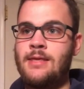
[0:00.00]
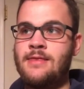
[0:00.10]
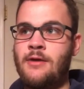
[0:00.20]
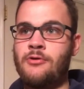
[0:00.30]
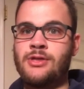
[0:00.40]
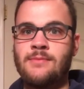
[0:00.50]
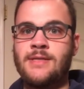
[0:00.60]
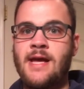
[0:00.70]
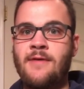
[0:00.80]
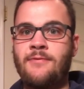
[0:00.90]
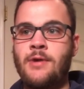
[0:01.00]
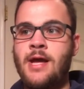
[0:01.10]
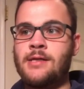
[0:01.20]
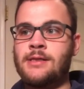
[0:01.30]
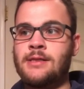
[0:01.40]
there were some death
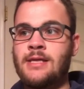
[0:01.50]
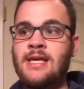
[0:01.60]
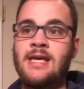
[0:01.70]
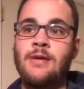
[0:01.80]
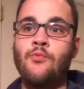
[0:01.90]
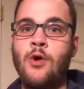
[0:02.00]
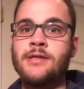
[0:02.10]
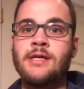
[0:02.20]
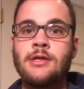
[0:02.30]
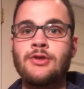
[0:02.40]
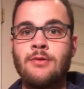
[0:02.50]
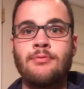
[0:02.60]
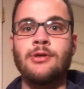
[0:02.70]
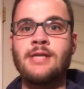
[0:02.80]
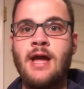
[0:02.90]
threats. He was going to do a
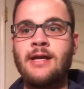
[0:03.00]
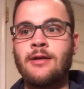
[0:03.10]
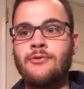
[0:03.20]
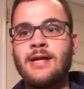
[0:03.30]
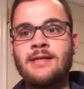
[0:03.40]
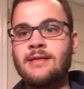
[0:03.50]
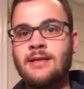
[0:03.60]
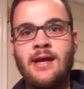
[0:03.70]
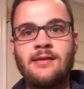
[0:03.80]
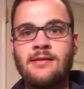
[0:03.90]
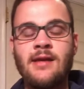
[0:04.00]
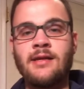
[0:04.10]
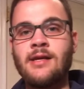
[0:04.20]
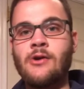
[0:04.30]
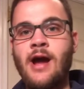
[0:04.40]
book signing in Odessa like a
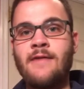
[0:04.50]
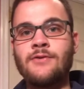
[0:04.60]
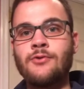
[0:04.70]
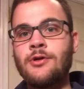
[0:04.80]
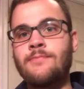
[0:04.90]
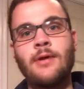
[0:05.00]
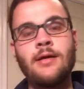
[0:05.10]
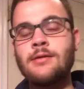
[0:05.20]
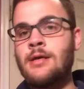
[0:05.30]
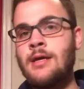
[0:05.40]
year afterward, but